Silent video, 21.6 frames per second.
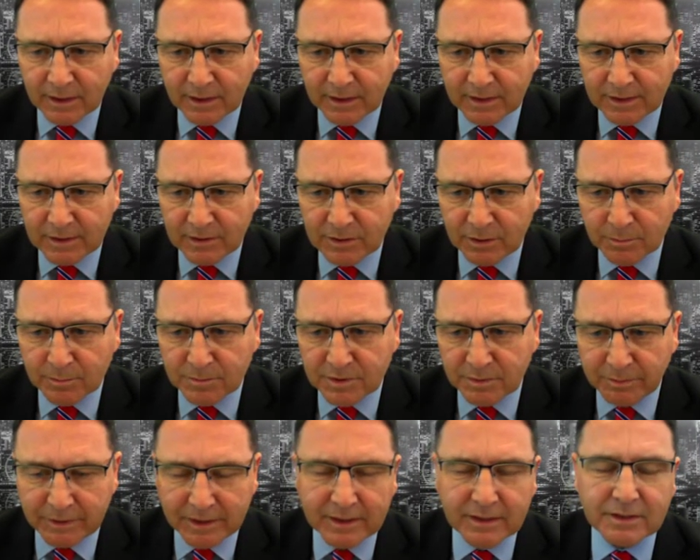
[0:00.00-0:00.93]
in the
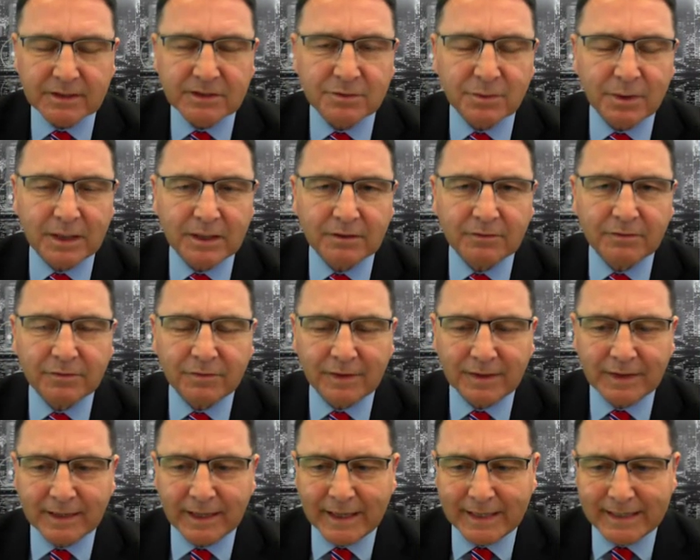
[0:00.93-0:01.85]
dumps a bit at
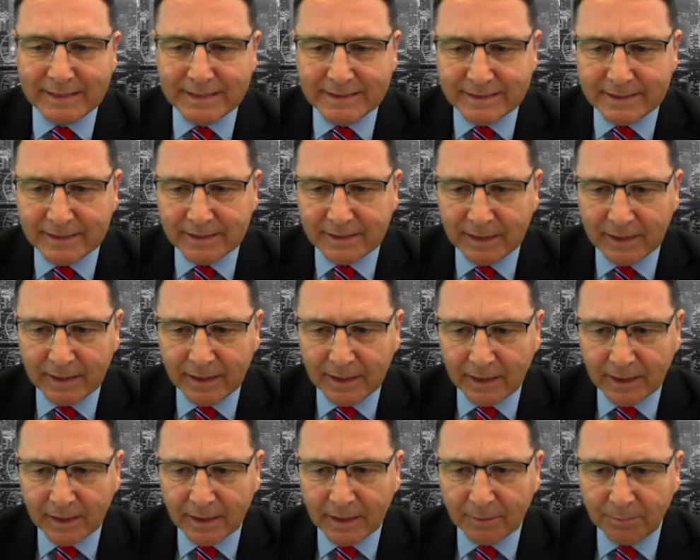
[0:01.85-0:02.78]

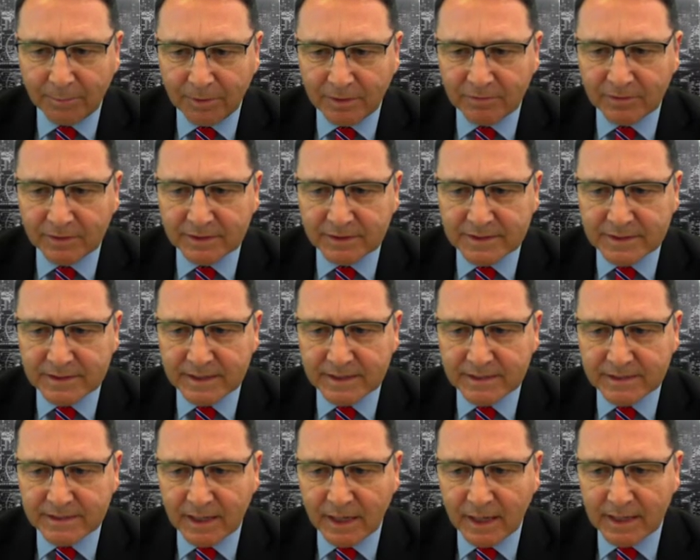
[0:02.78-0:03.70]
12.80. Pivot
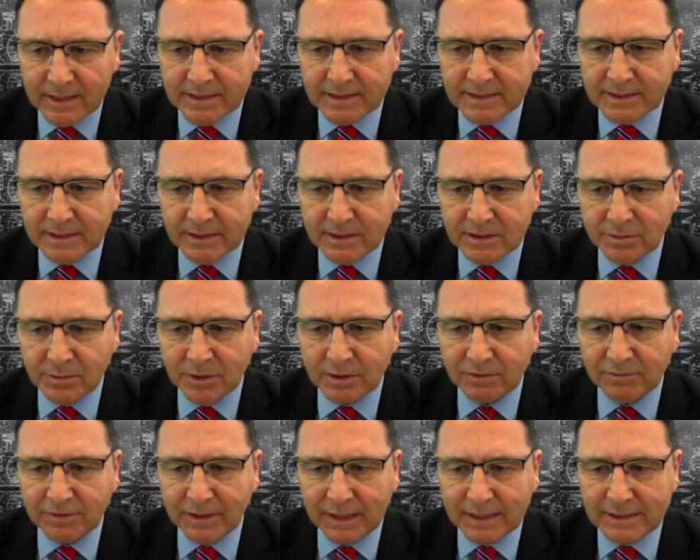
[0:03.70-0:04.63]
sits at
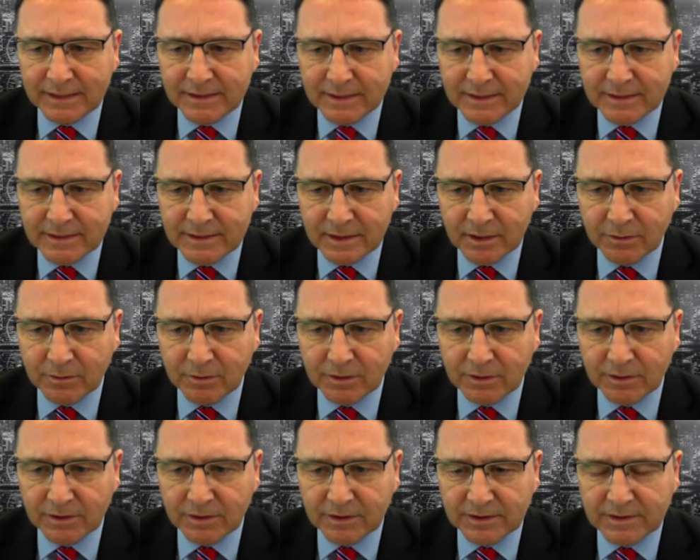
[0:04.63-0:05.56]
12.90, so
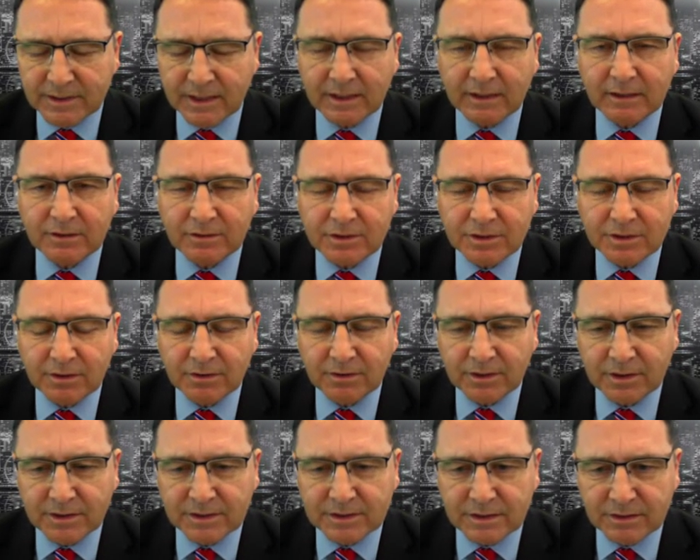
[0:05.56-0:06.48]
under the psychological
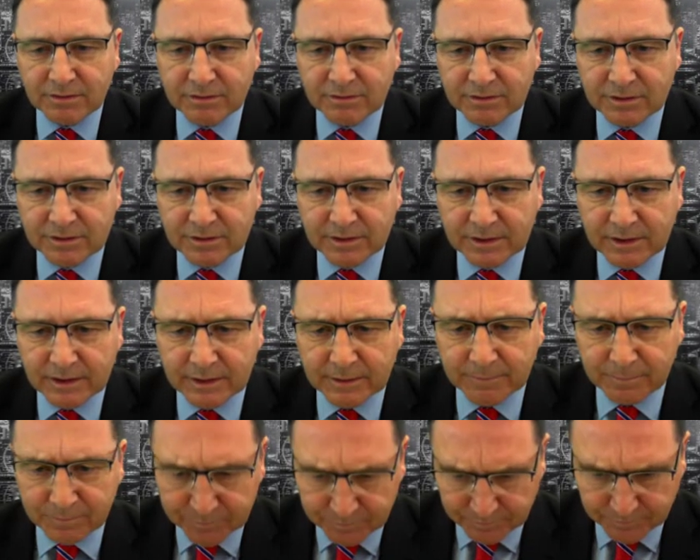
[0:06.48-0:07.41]

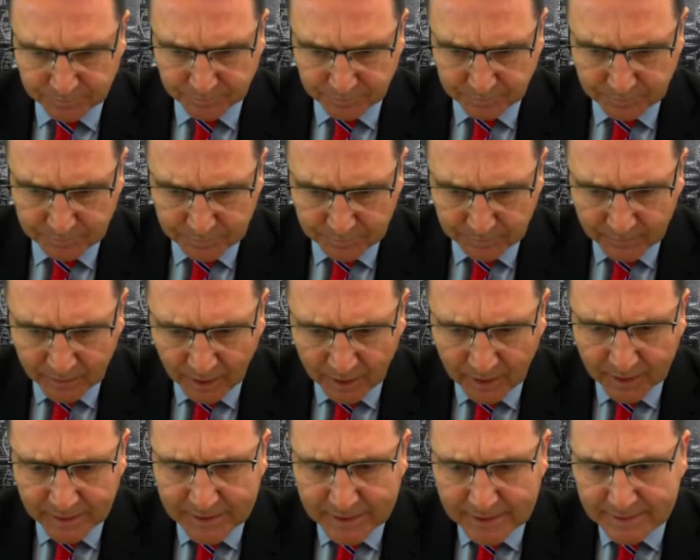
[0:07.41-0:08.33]
1300
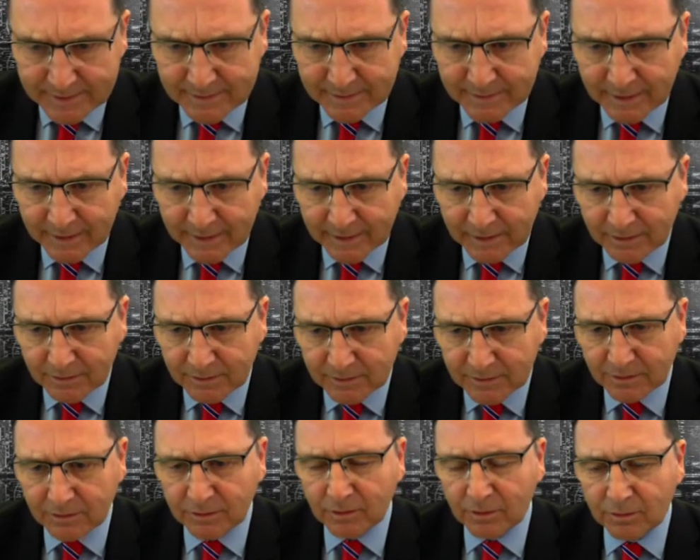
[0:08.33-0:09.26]
yesterday and
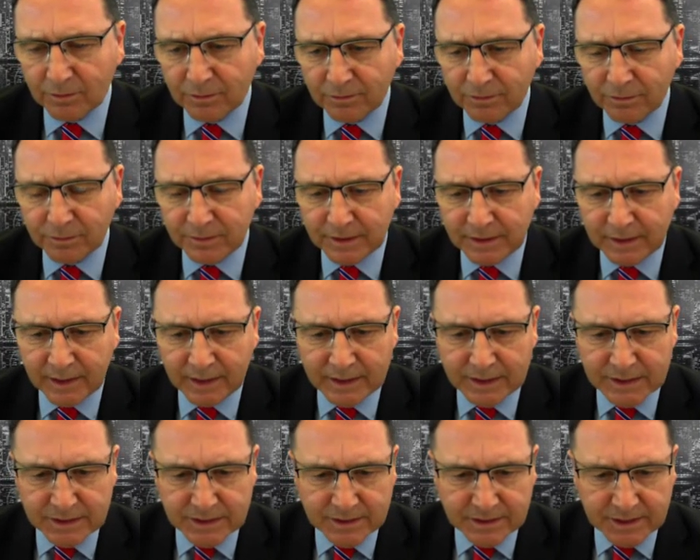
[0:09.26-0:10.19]
all through the
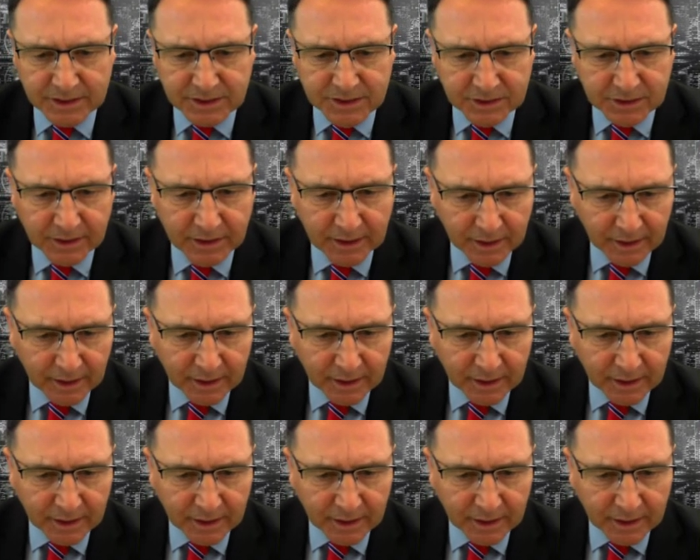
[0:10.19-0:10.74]
Asian session.